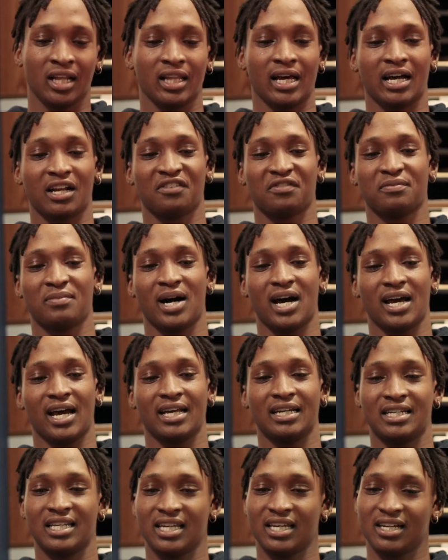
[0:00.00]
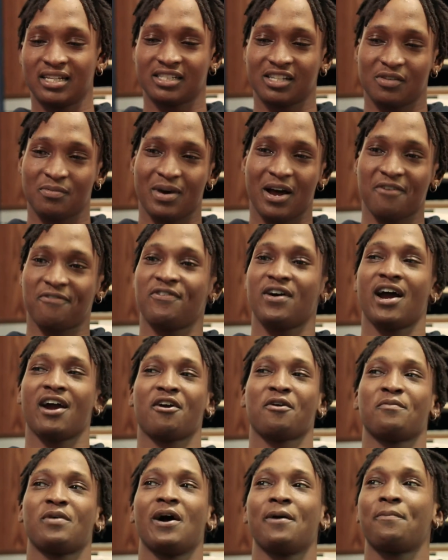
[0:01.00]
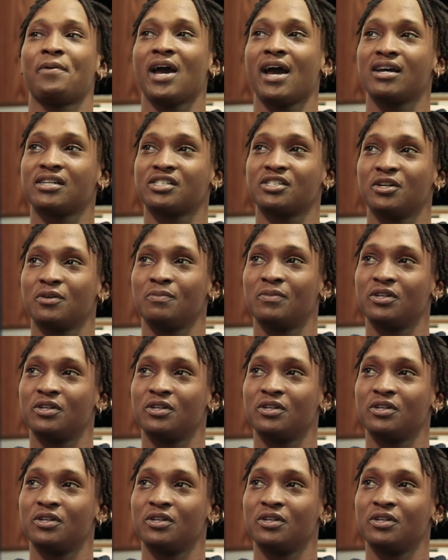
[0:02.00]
lot of my ideas and my fire and my passion.